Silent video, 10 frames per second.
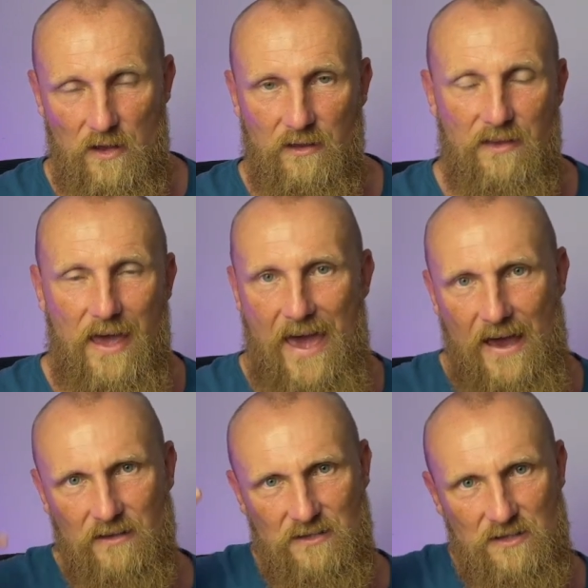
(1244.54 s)
the
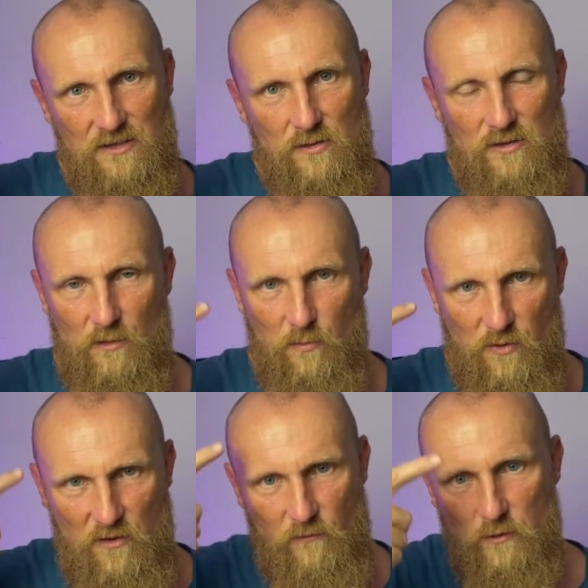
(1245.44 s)
access to the
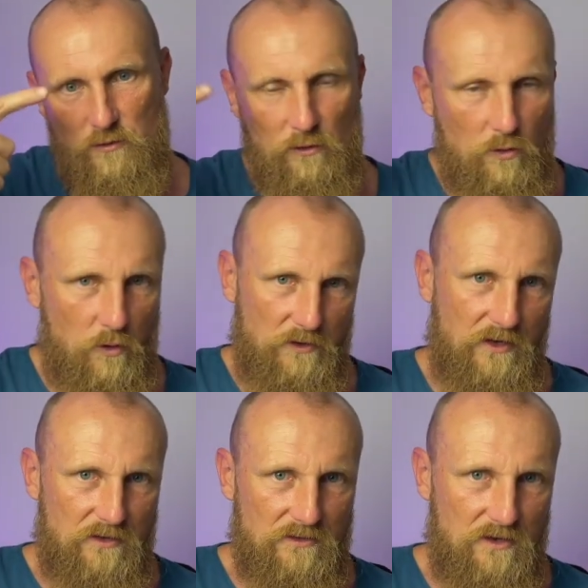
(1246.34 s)
prefrontal
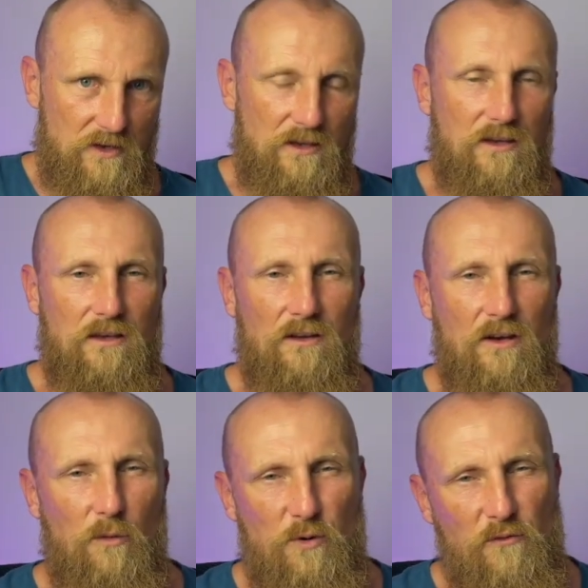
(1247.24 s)
cortex,
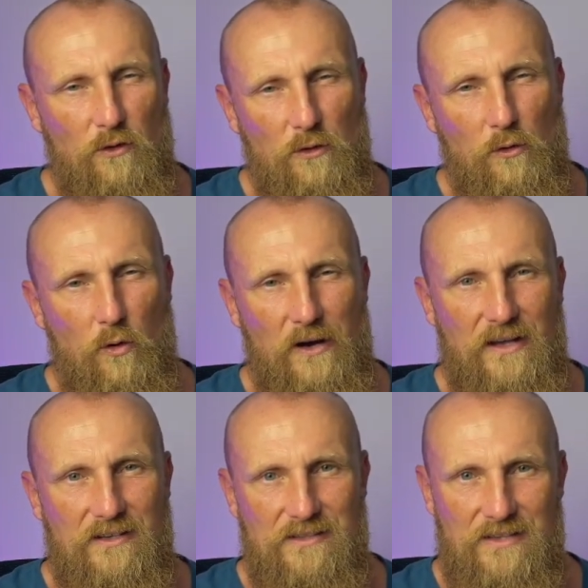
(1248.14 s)
prefrontal
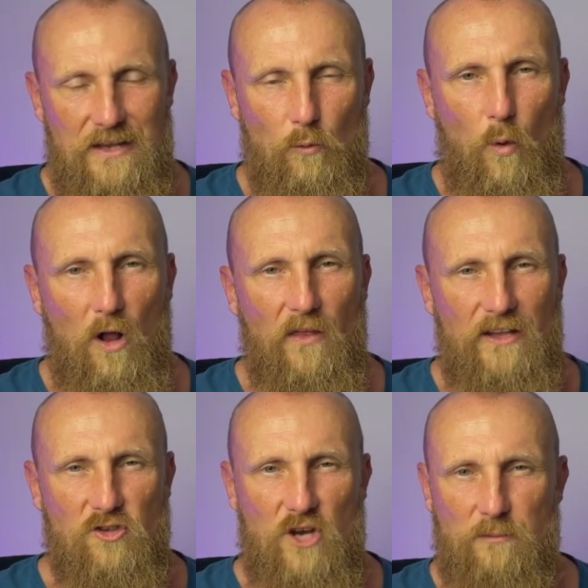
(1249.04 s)
cortex is that
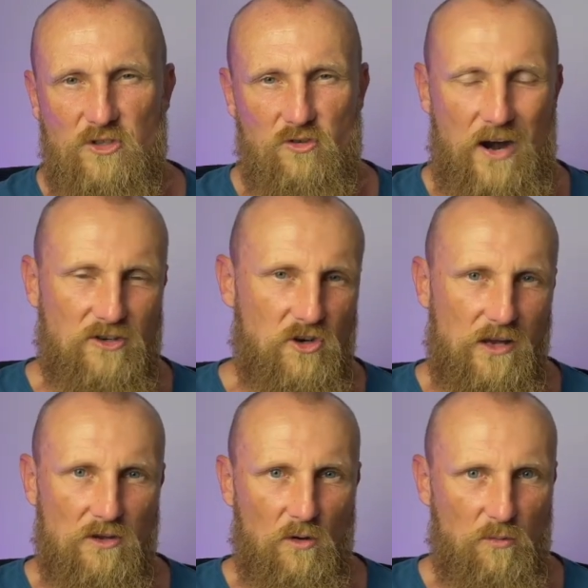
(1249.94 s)
walnut-shaped structure
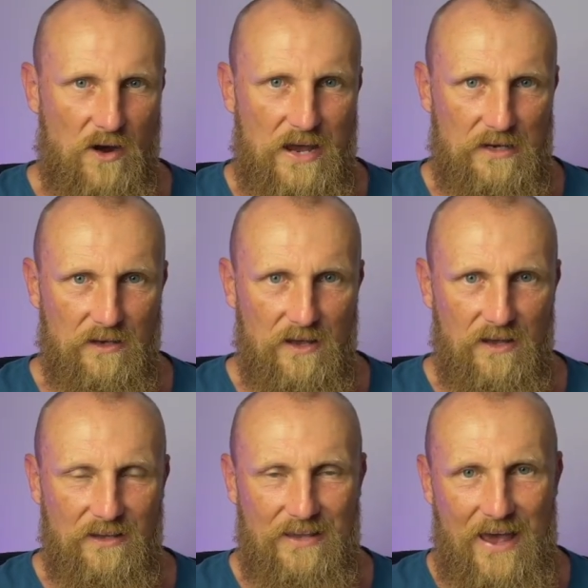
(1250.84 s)
in your brain
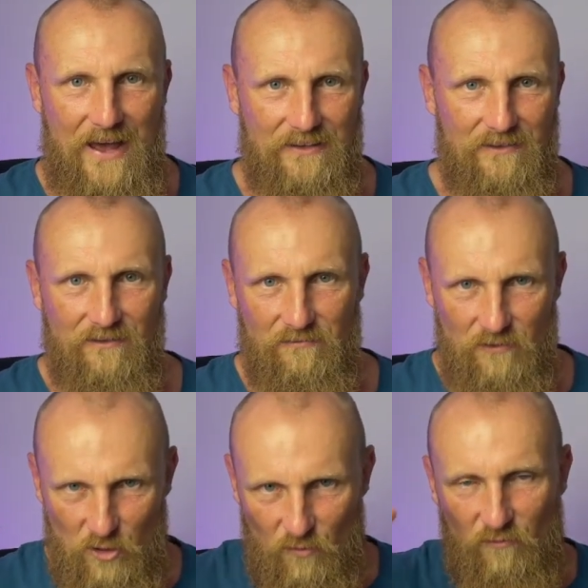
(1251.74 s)
that
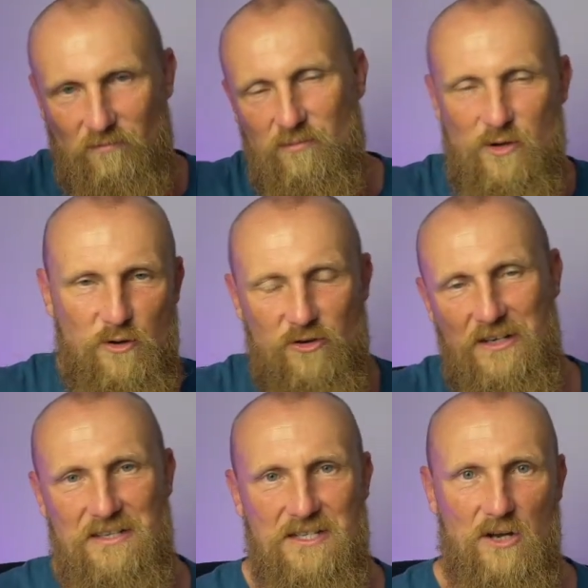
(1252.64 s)
you usually
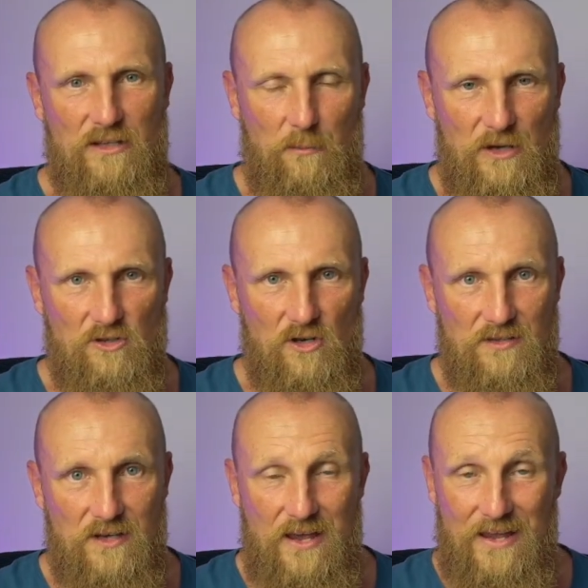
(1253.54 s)
see on the pictures,
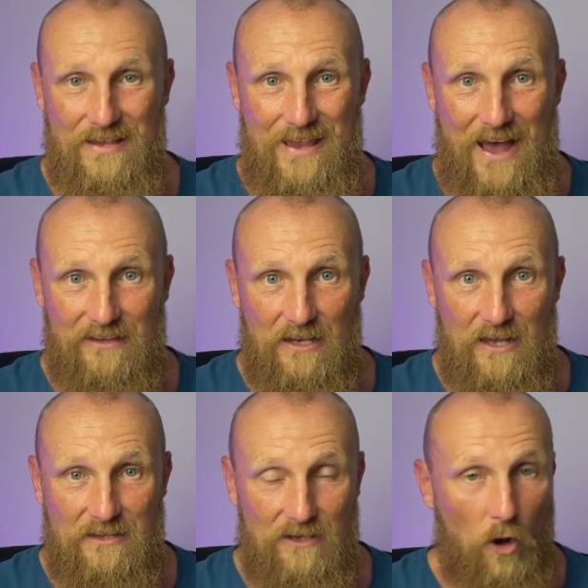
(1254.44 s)
that
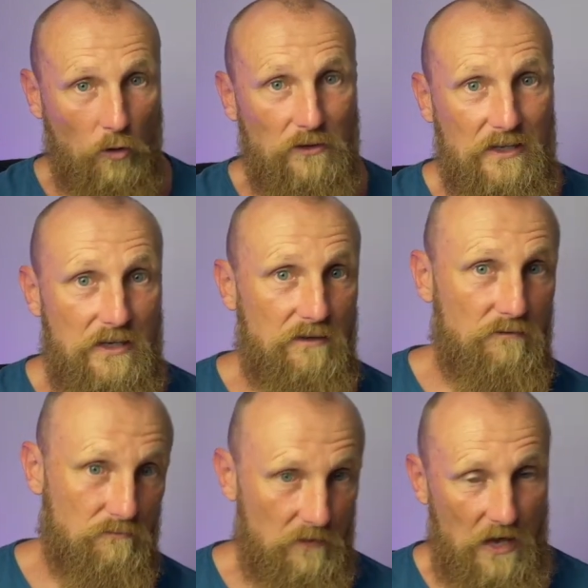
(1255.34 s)
it's only
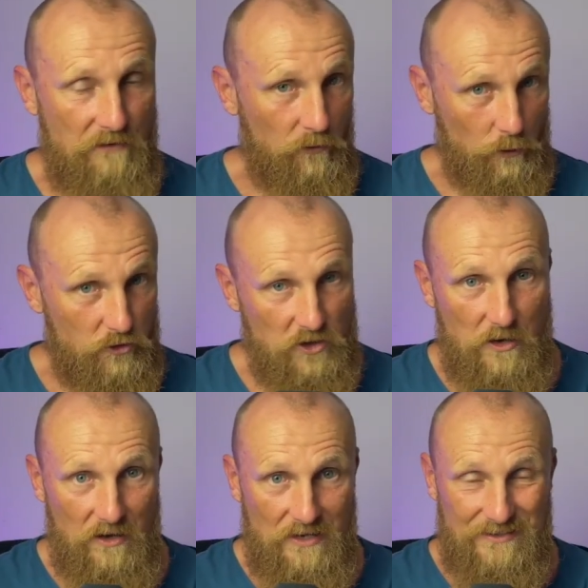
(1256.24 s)

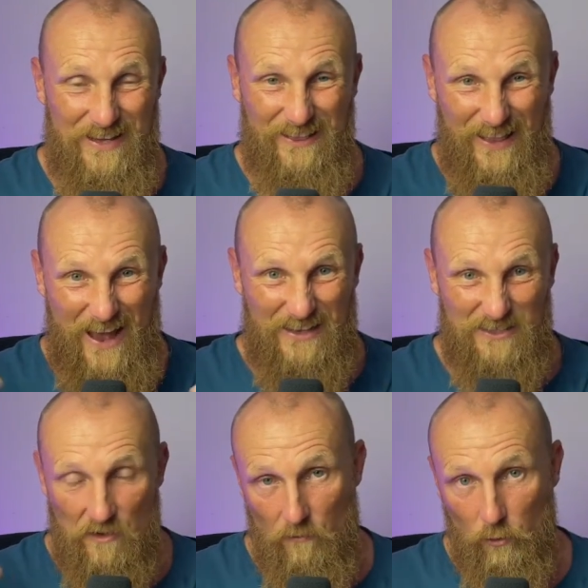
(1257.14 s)
evolutionary, is the last
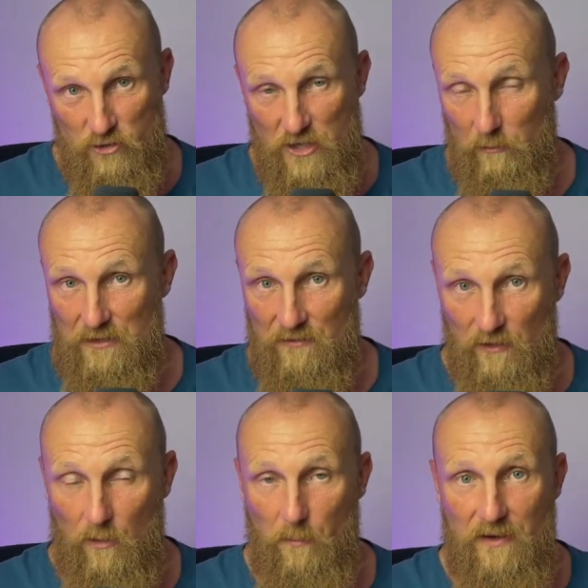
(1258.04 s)
evolutionary
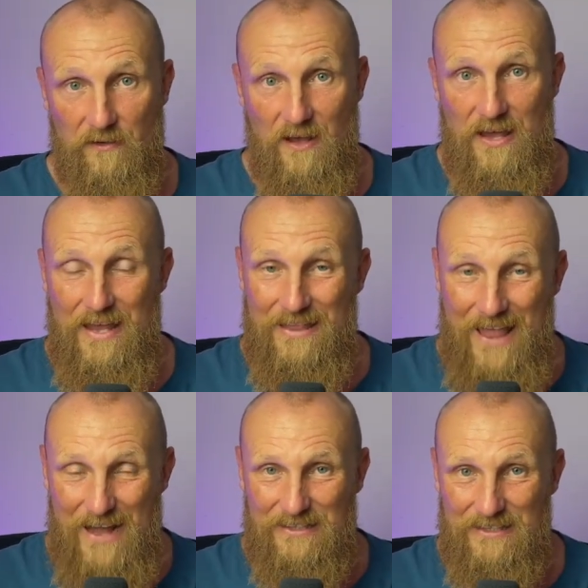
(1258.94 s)
development.
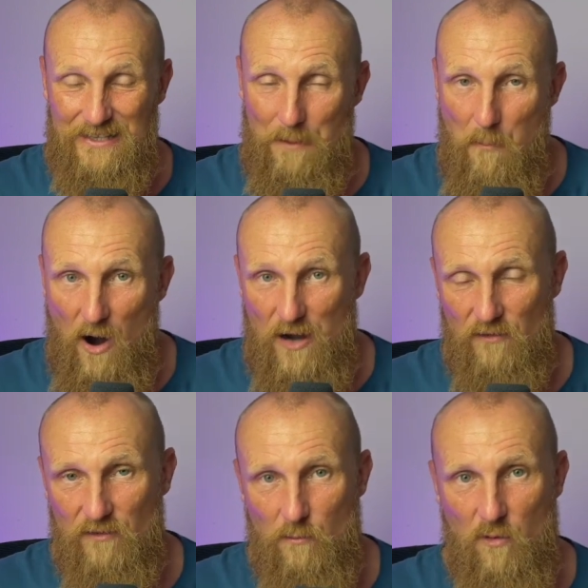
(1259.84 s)
That's the part of
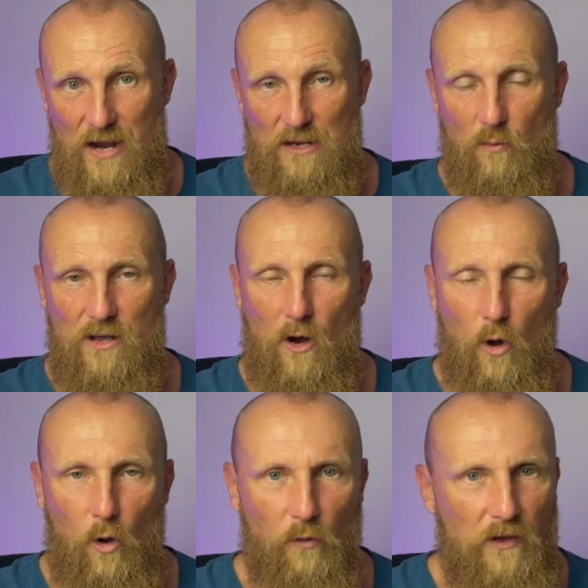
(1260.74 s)
the brain where
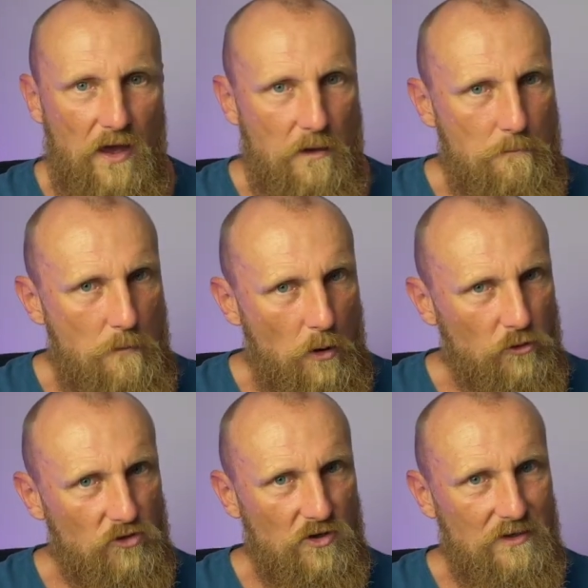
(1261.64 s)
all the
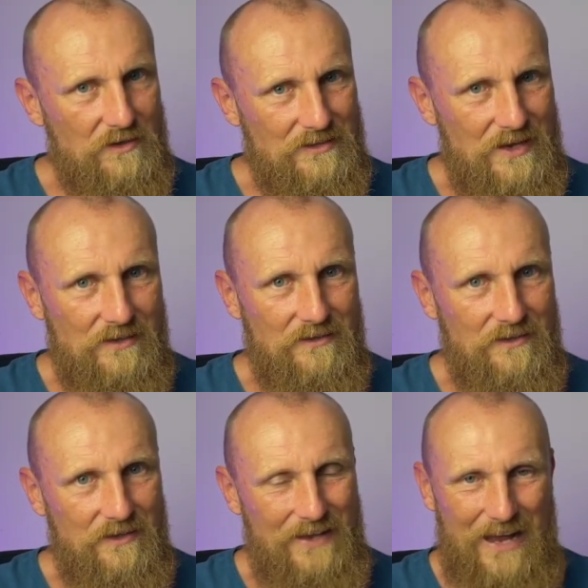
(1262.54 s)
emotion sits.
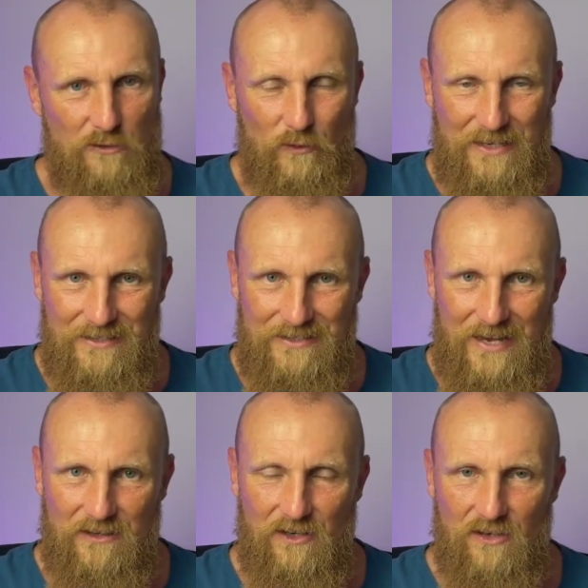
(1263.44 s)
That's where the
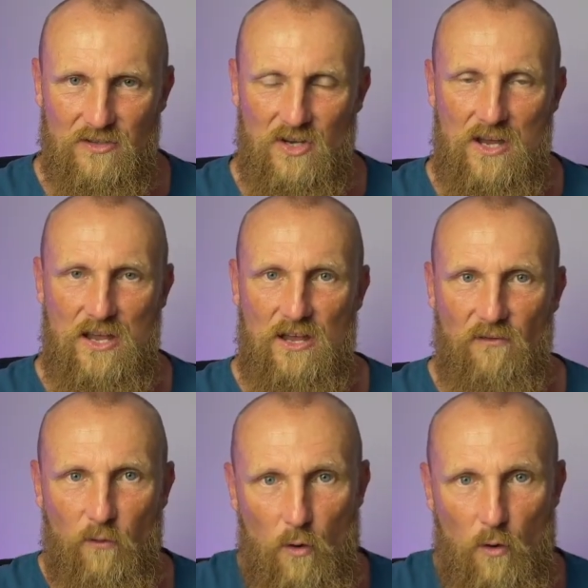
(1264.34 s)
centers for